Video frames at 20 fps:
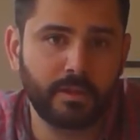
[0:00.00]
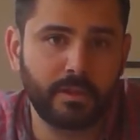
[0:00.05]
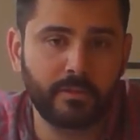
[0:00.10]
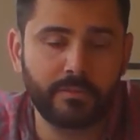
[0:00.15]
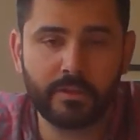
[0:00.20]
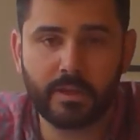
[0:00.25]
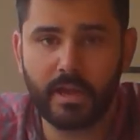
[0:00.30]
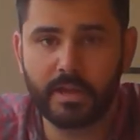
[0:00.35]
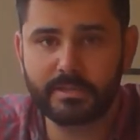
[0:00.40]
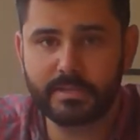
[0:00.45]
The
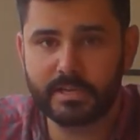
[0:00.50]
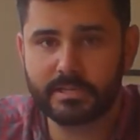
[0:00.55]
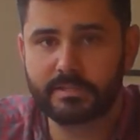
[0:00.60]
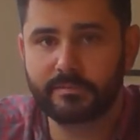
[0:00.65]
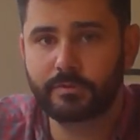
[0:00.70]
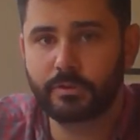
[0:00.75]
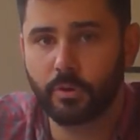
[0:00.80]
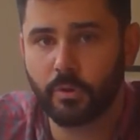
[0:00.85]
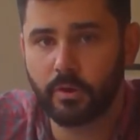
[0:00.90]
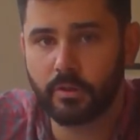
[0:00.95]
context of
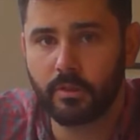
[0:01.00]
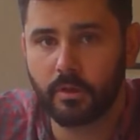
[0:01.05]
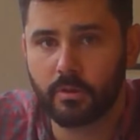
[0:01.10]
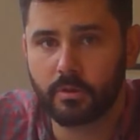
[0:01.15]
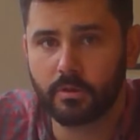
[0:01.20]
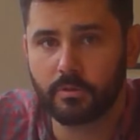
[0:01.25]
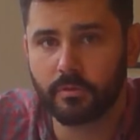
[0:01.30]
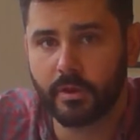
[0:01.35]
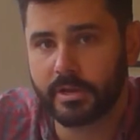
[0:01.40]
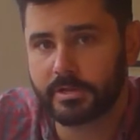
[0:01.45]
your
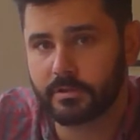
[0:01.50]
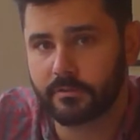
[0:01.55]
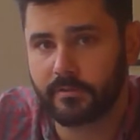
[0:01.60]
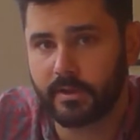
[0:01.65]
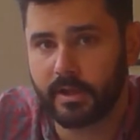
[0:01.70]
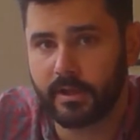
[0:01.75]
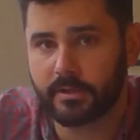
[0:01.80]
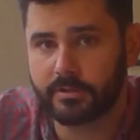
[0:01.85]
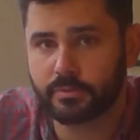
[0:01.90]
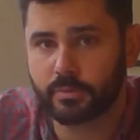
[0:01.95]
local racial
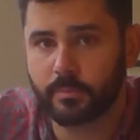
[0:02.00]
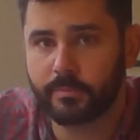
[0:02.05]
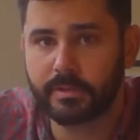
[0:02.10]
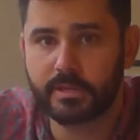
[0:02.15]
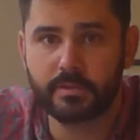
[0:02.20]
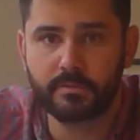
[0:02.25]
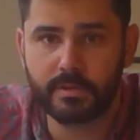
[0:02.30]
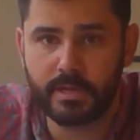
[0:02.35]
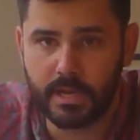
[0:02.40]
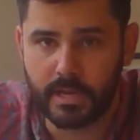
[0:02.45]
violence will be
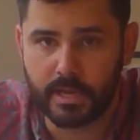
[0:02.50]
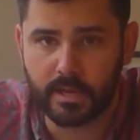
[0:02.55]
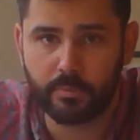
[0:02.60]
unique